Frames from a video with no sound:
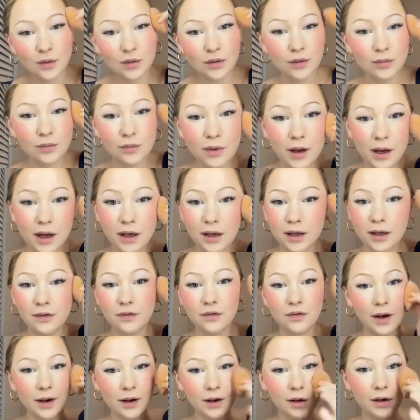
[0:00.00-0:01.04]
my
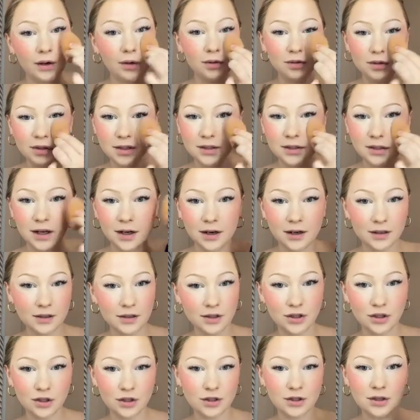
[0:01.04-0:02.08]
video decided to
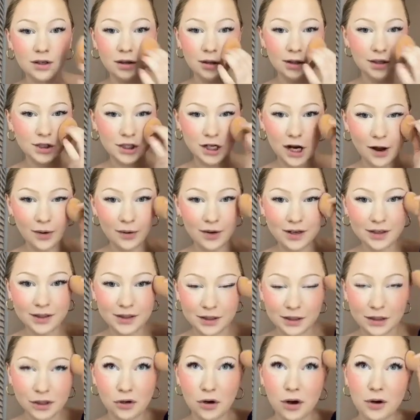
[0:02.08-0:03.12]
just glitch out and
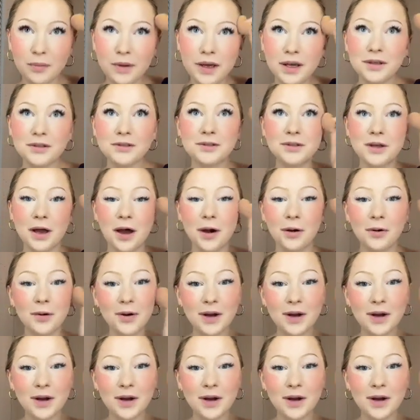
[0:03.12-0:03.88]
delete on me. So